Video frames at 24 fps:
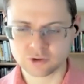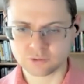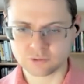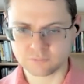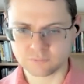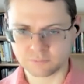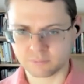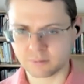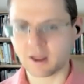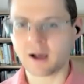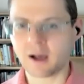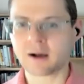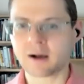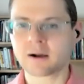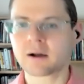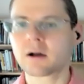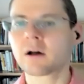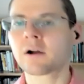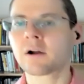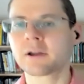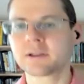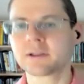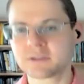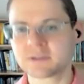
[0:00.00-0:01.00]
block
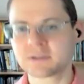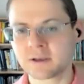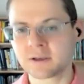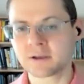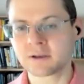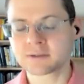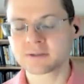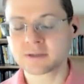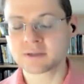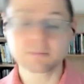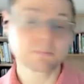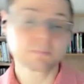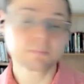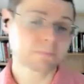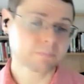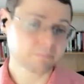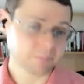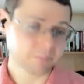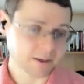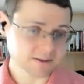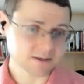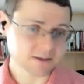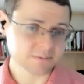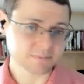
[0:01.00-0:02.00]
our ideas. And
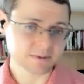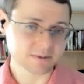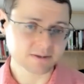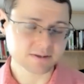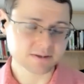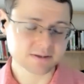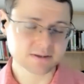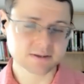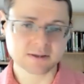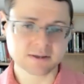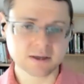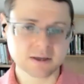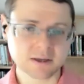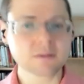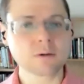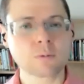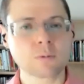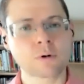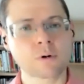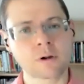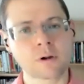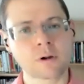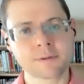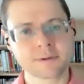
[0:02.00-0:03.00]
pessimists see the
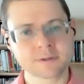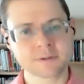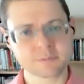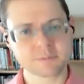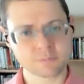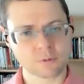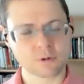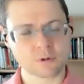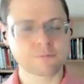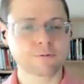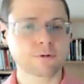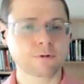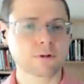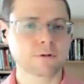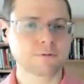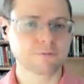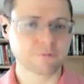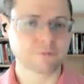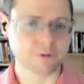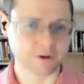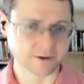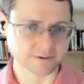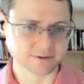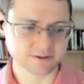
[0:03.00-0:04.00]
world as more full of
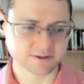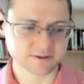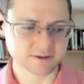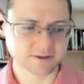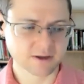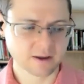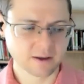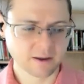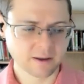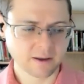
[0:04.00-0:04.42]
threats,